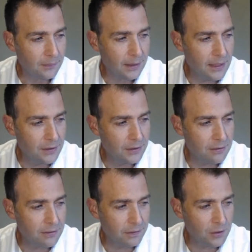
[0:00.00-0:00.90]
Here's the
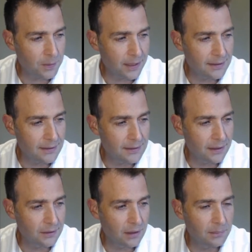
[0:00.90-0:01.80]
reference price as an
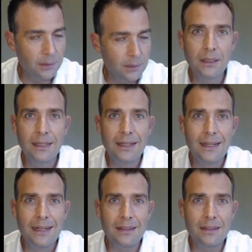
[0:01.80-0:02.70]
example,
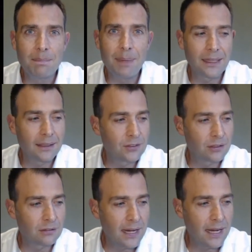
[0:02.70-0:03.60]
and the bank
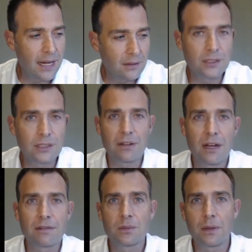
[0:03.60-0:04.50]
surrounds this
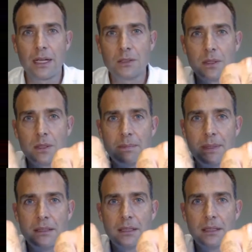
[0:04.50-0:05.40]
reference price with a
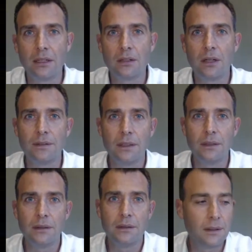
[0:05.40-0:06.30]
bid and an offer,
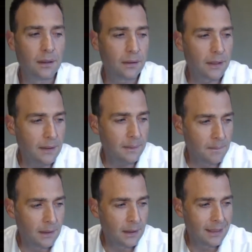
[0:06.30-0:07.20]
okay?
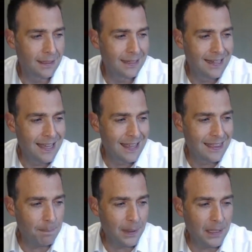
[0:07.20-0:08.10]

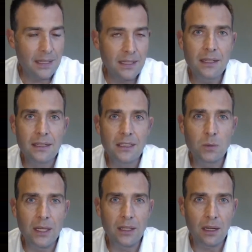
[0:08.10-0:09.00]
That bid is
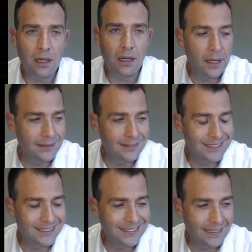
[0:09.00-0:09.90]
where the client
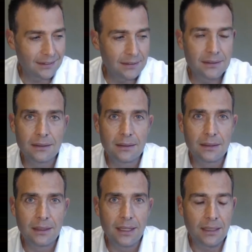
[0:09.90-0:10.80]
sells,
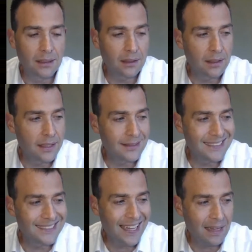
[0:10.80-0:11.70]
and the client
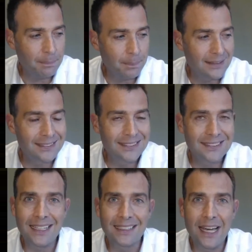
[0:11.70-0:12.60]
is happy to
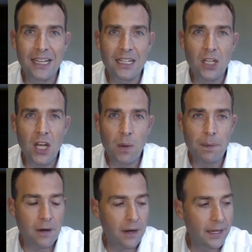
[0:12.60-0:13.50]
sell at a lower
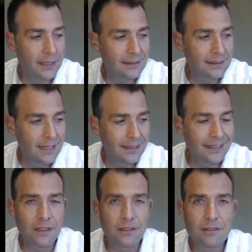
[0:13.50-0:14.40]
price
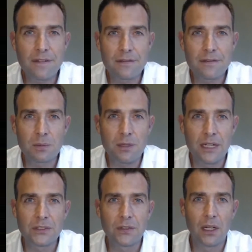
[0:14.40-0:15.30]
than the reference
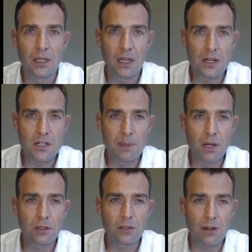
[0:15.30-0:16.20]
price for a large
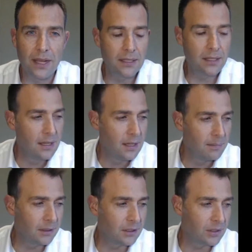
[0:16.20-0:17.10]
block trade,
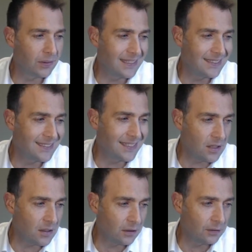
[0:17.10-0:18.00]
because if they
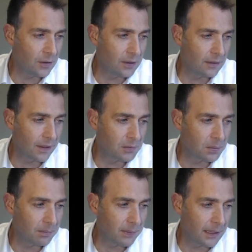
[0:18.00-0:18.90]
didn't go through the
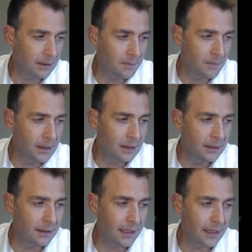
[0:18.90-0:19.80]
investment bank,
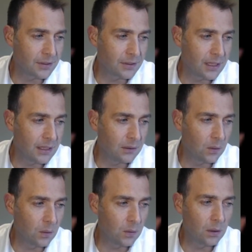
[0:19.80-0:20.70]
they'd have to sell
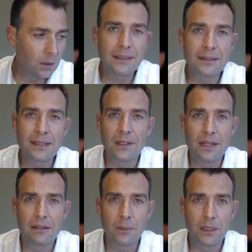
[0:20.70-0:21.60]
all the way down
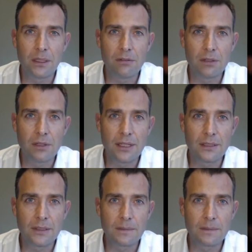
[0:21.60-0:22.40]
here at 130.